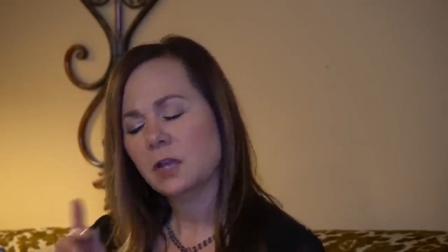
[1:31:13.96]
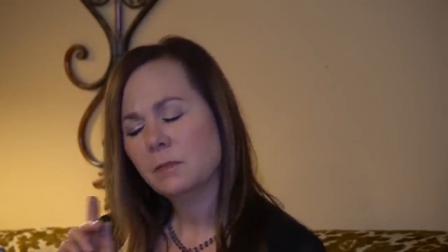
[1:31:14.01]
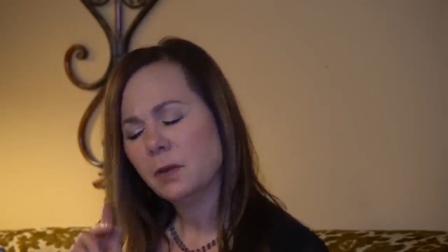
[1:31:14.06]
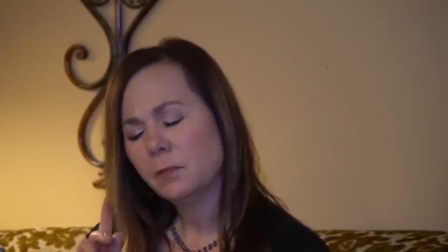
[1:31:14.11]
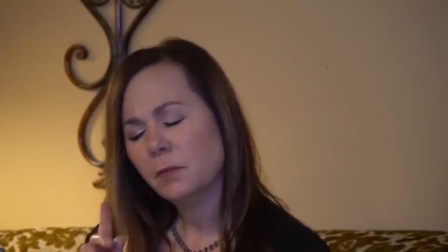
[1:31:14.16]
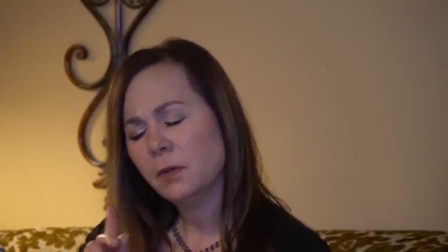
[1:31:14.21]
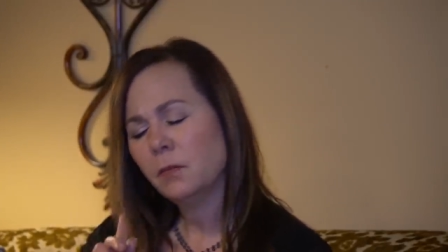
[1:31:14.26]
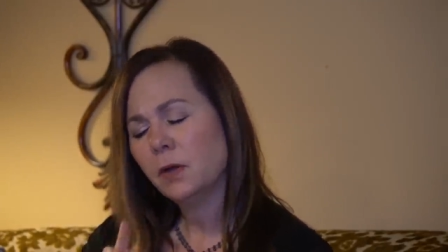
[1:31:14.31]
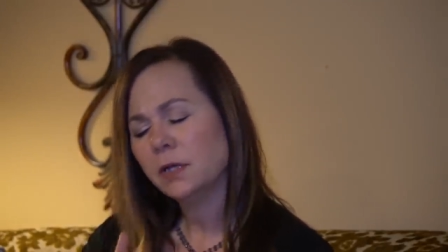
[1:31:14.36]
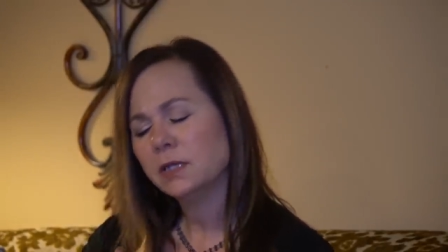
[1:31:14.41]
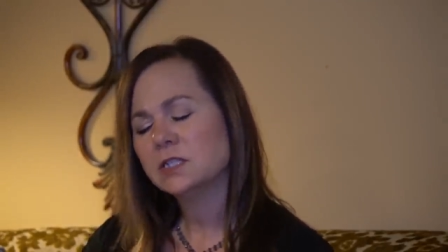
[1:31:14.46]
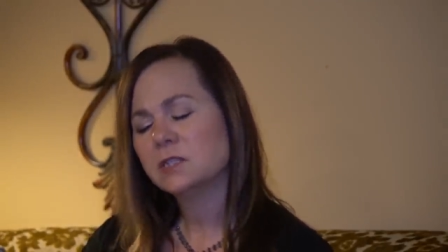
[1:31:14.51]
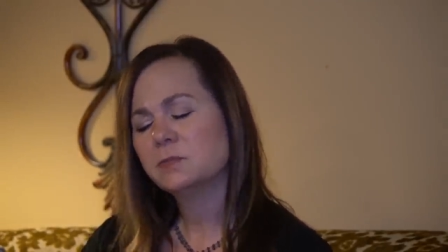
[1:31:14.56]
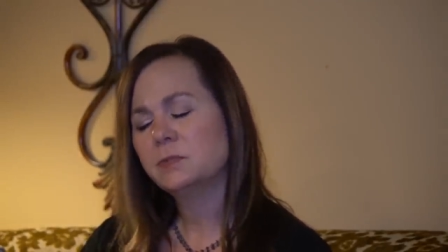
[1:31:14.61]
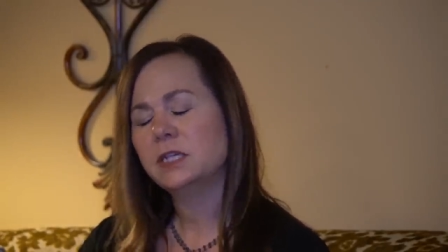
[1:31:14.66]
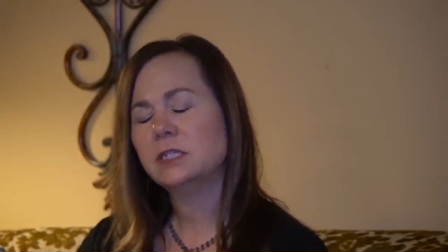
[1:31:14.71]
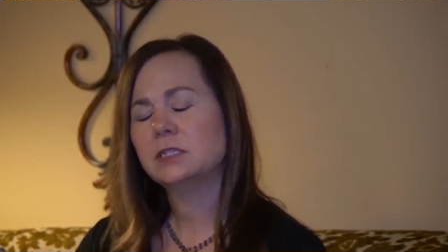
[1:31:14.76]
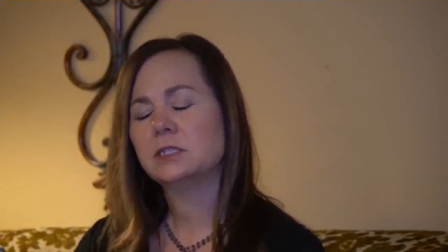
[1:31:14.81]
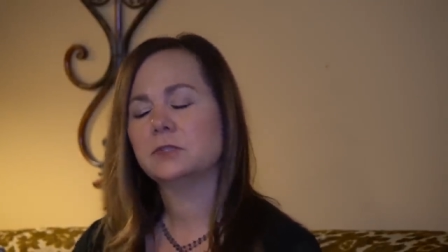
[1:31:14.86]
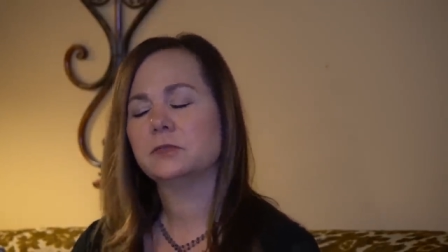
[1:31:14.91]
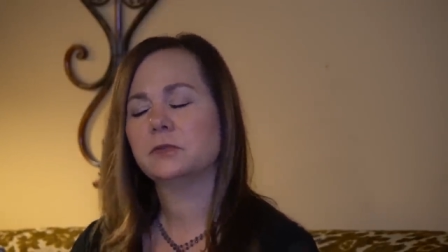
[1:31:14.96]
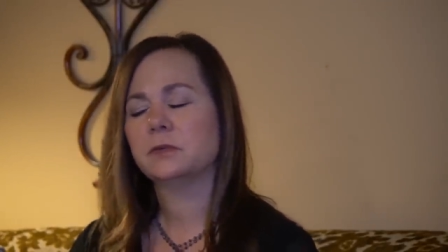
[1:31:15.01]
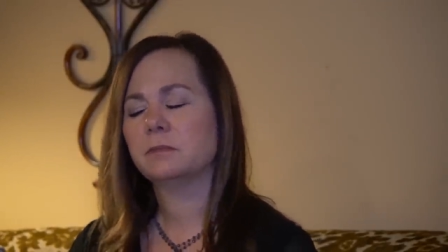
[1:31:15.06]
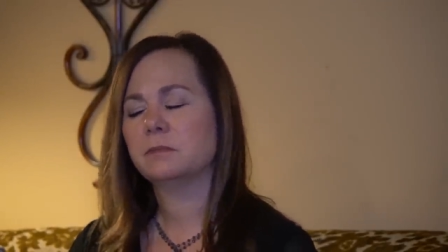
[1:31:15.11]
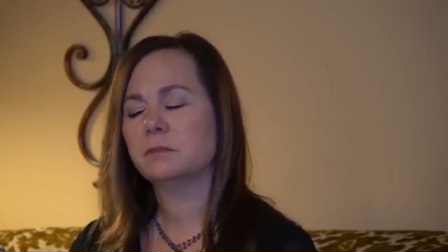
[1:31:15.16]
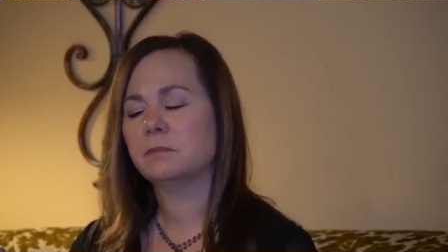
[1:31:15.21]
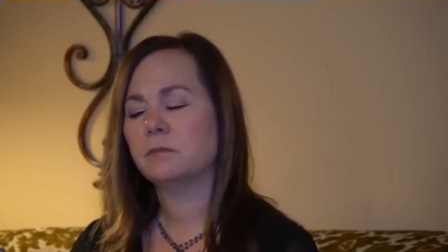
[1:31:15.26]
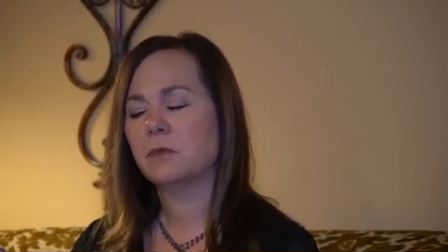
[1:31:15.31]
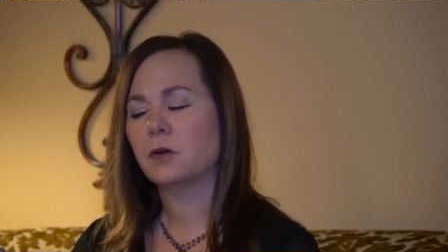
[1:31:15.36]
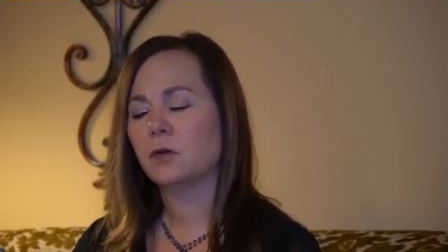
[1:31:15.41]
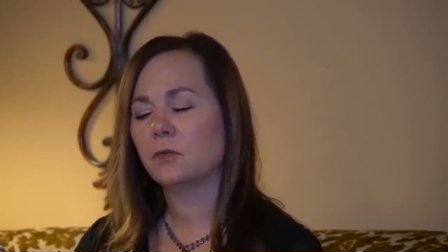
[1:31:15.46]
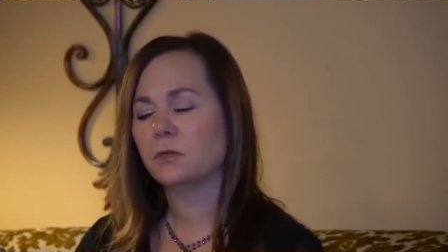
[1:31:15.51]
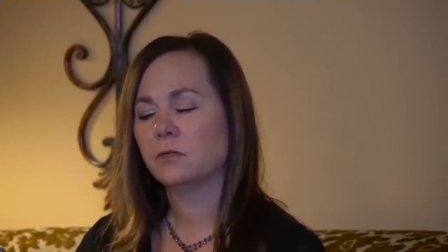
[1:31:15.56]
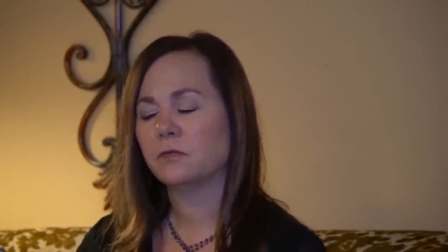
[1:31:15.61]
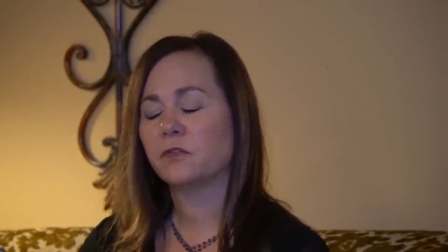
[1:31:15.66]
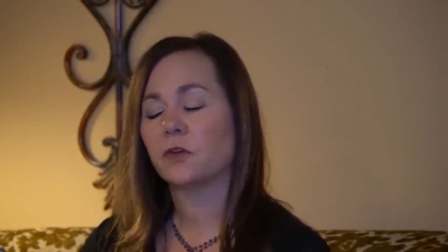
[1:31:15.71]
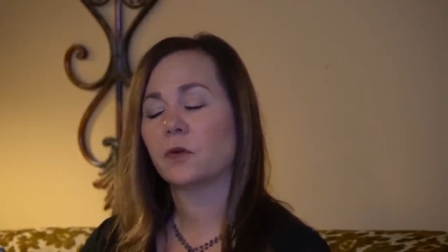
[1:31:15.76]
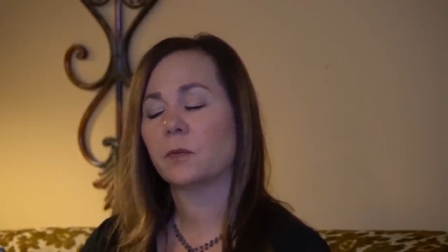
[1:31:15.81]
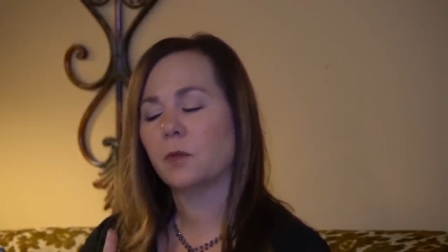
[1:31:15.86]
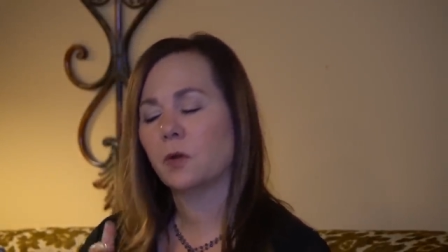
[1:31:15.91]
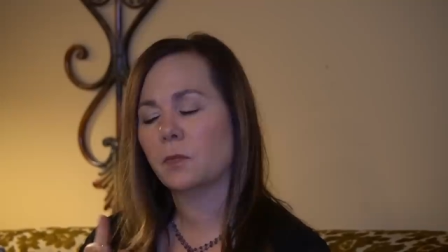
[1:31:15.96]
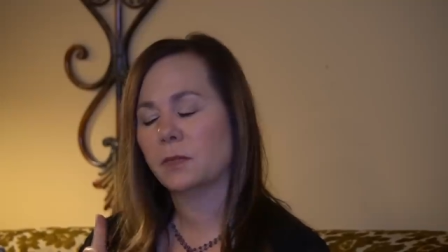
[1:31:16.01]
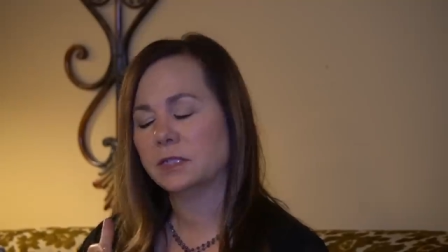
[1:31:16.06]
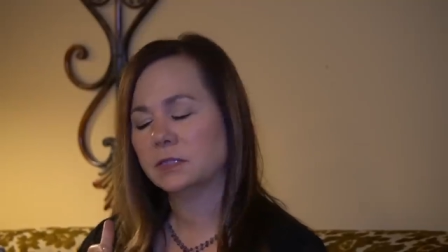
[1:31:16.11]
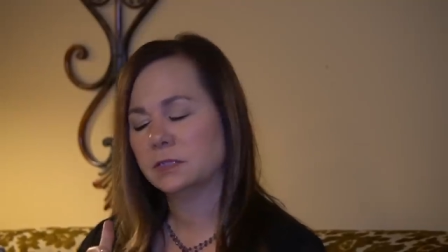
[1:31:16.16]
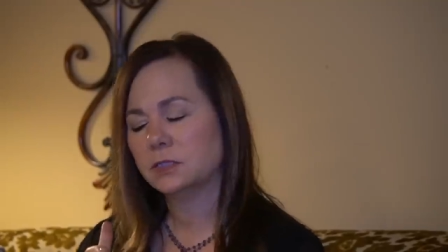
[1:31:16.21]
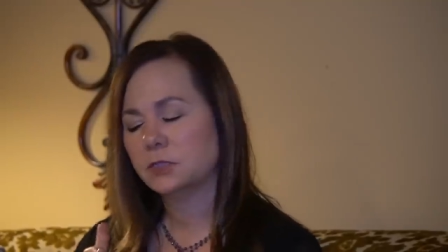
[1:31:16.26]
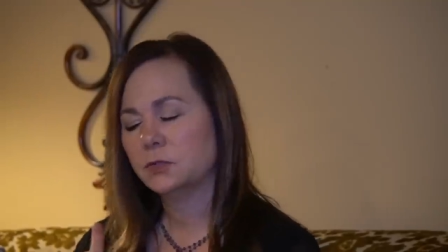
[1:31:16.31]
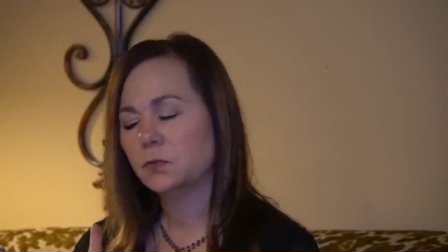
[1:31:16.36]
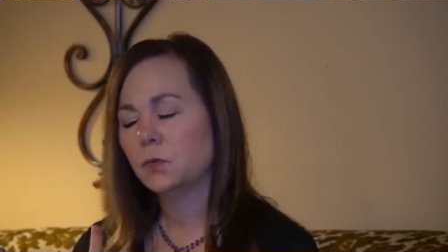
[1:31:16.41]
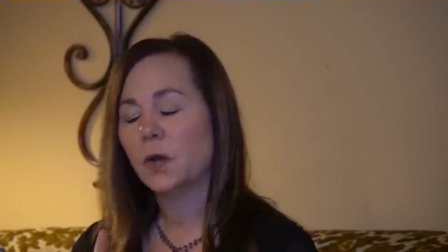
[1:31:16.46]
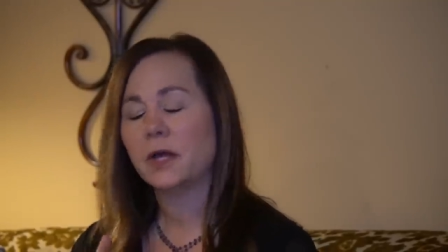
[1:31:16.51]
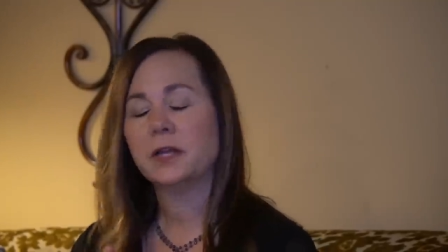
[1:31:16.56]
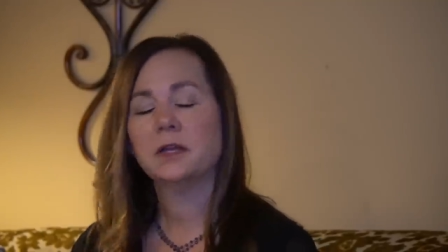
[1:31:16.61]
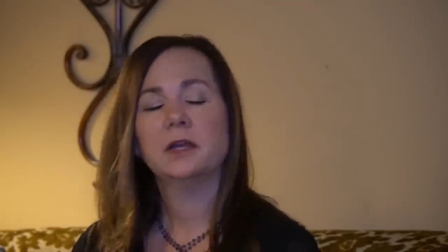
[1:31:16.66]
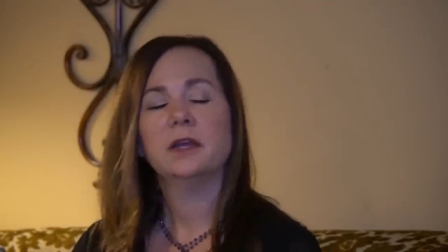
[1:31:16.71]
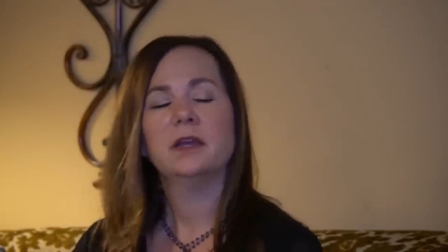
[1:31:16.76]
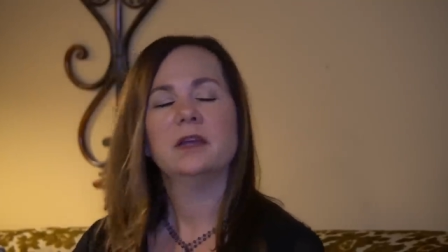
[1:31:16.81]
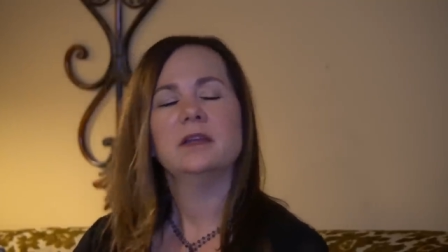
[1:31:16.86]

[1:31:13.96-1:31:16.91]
But we want to speak to a mo- for a moment to what